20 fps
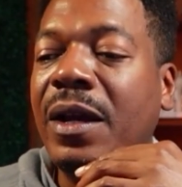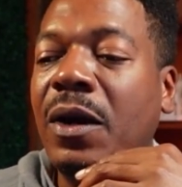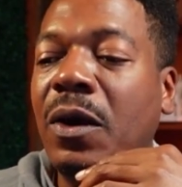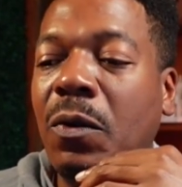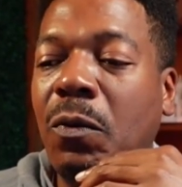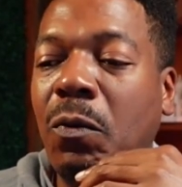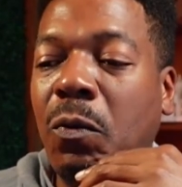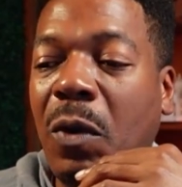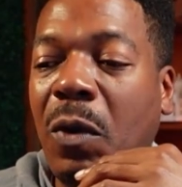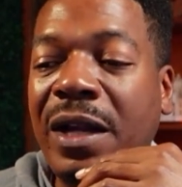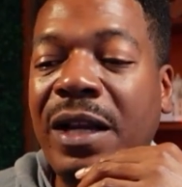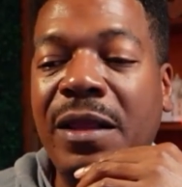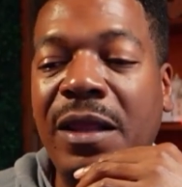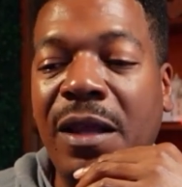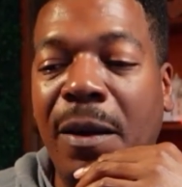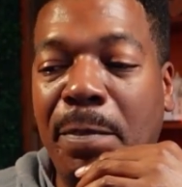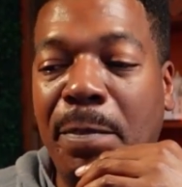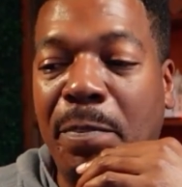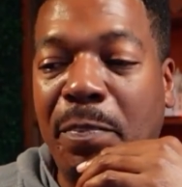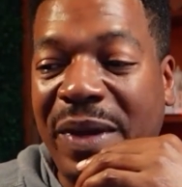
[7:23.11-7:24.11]
One of the
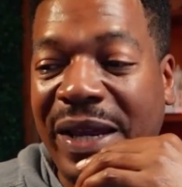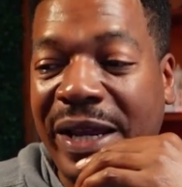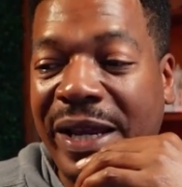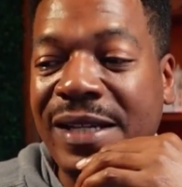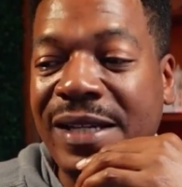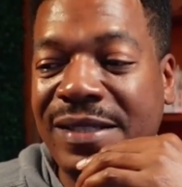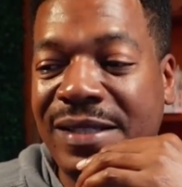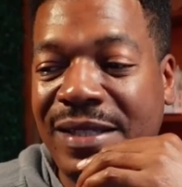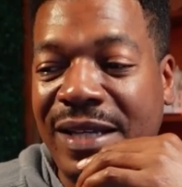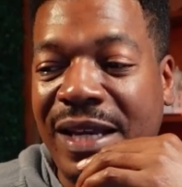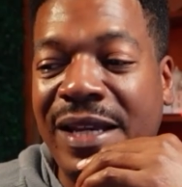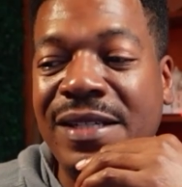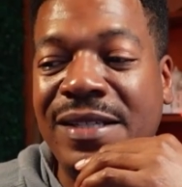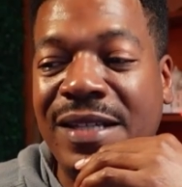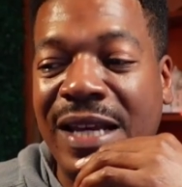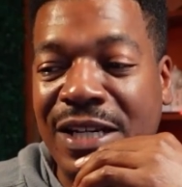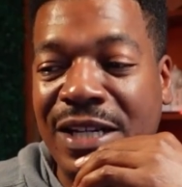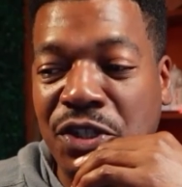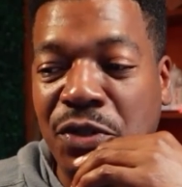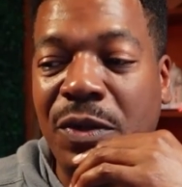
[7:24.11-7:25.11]
biggest things
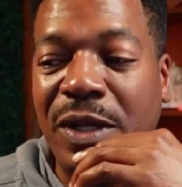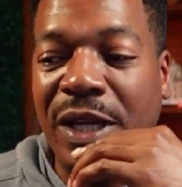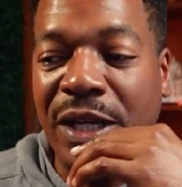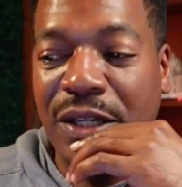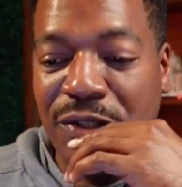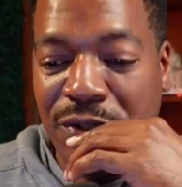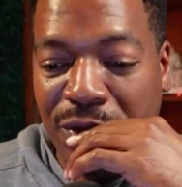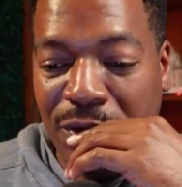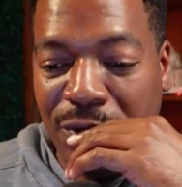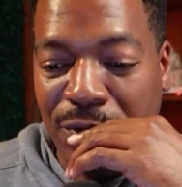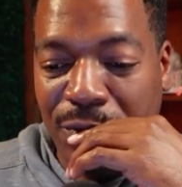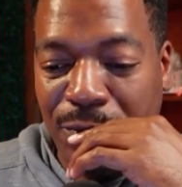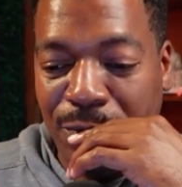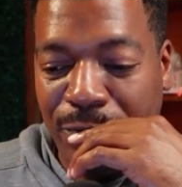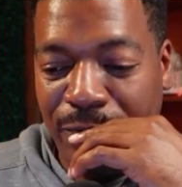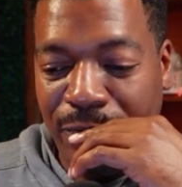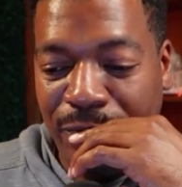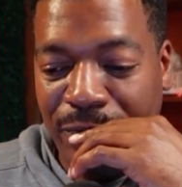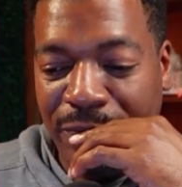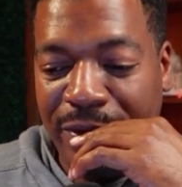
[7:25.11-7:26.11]
that you can do,
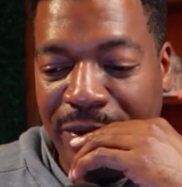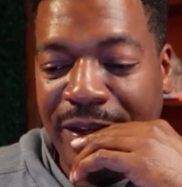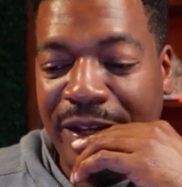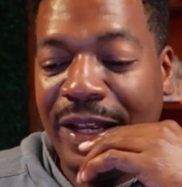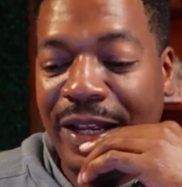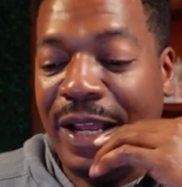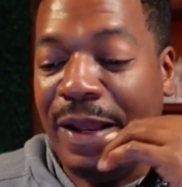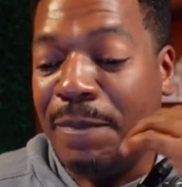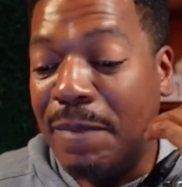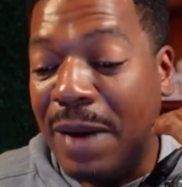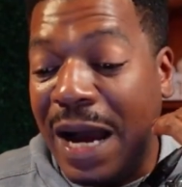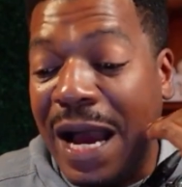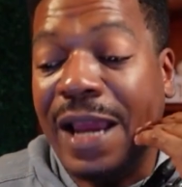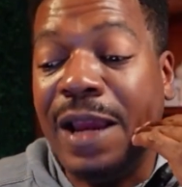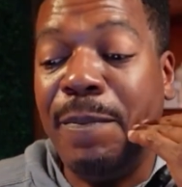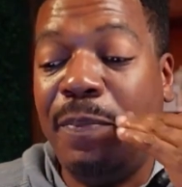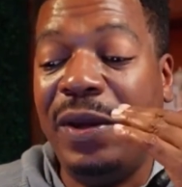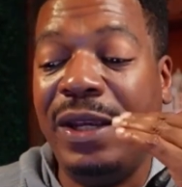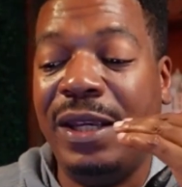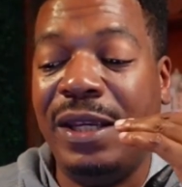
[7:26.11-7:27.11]
in my
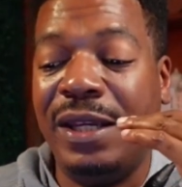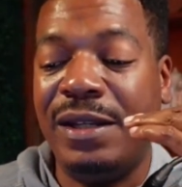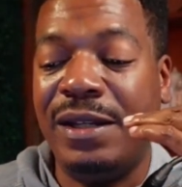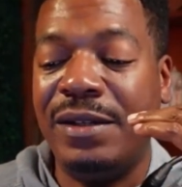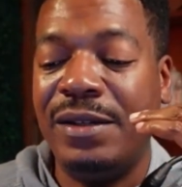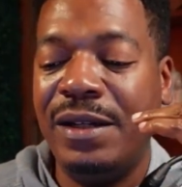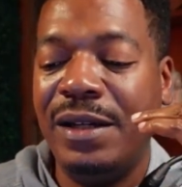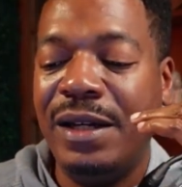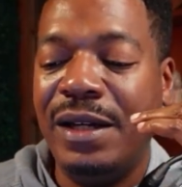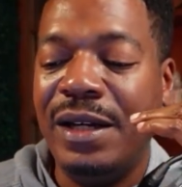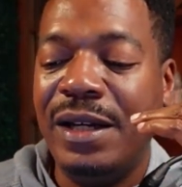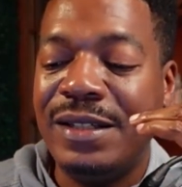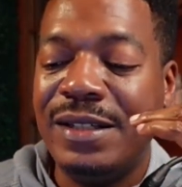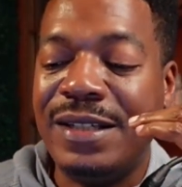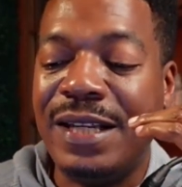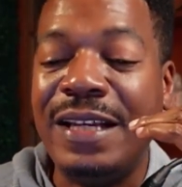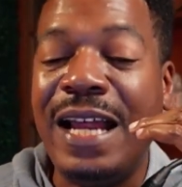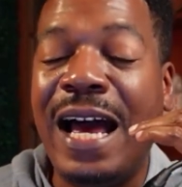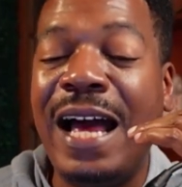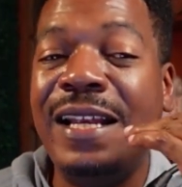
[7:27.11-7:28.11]
opinion,
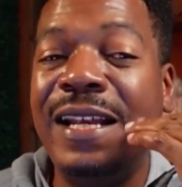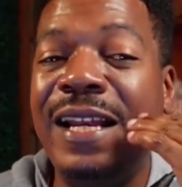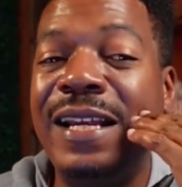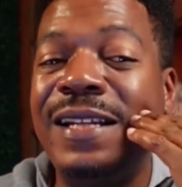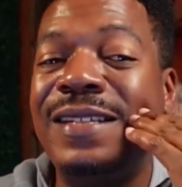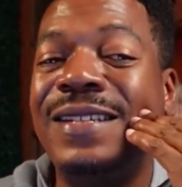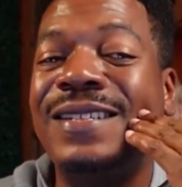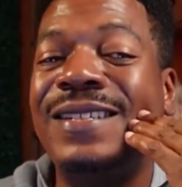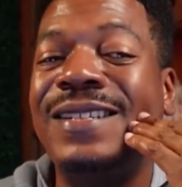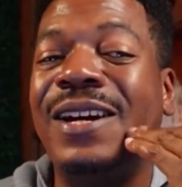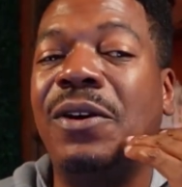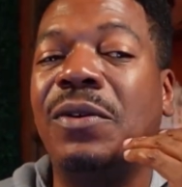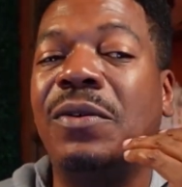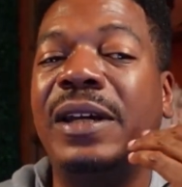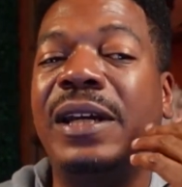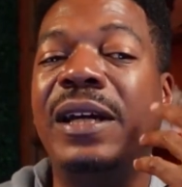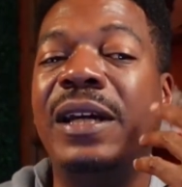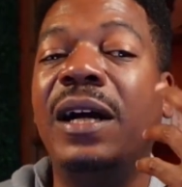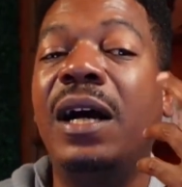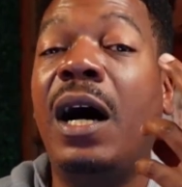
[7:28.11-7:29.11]
to not
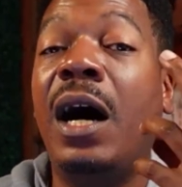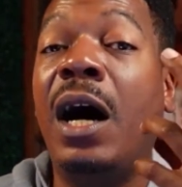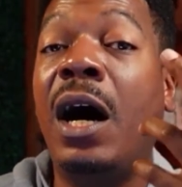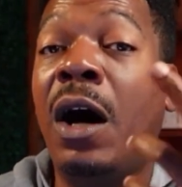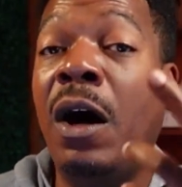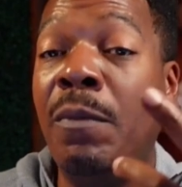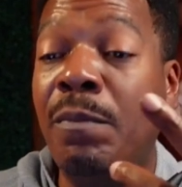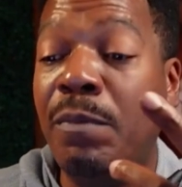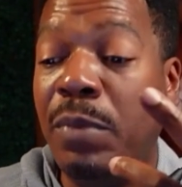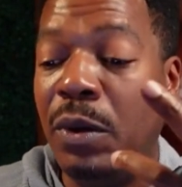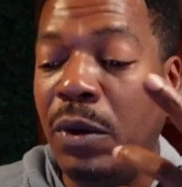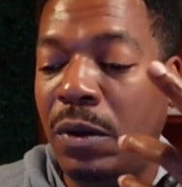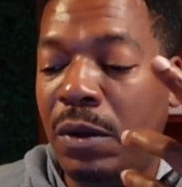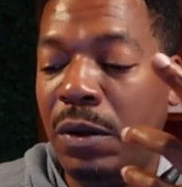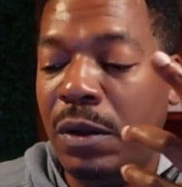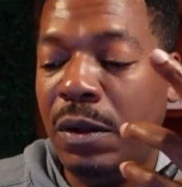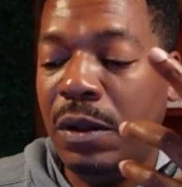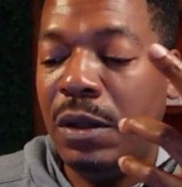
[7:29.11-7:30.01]
necessarily humble